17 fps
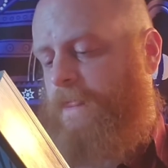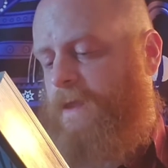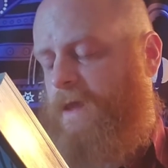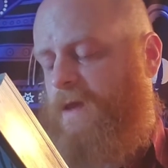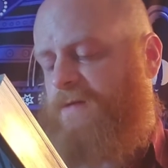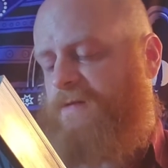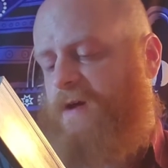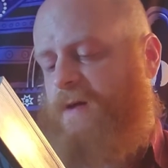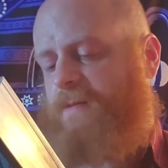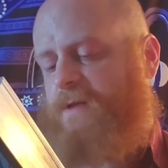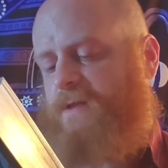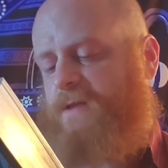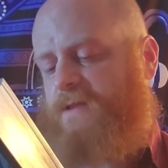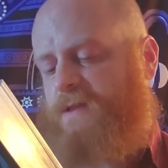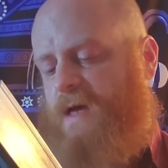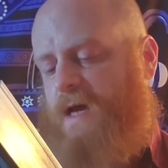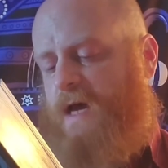If I
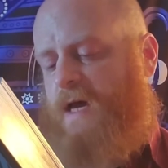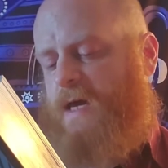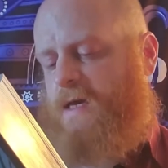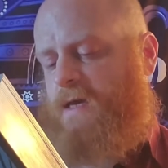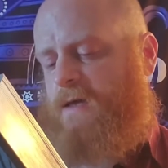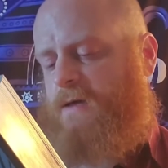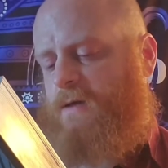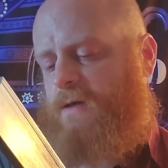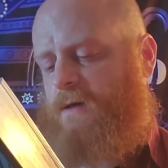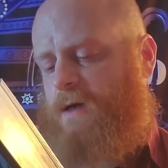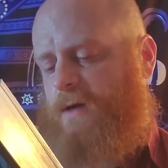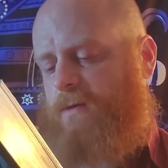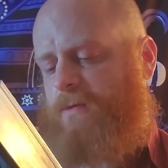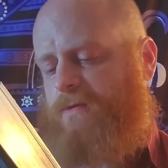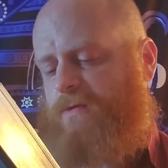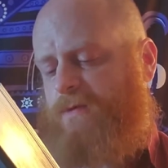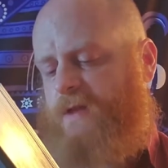must die, I
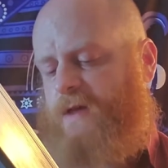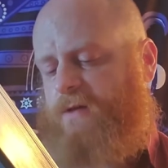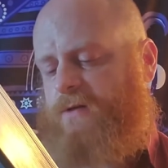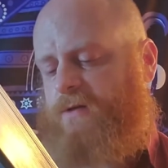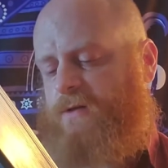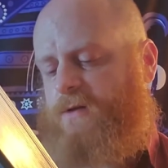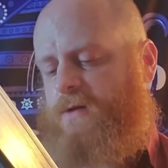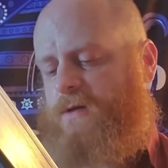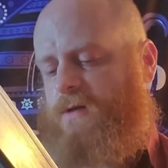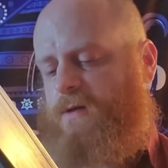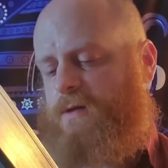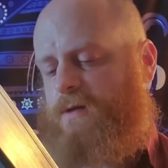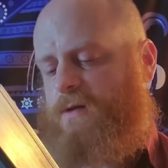reflected,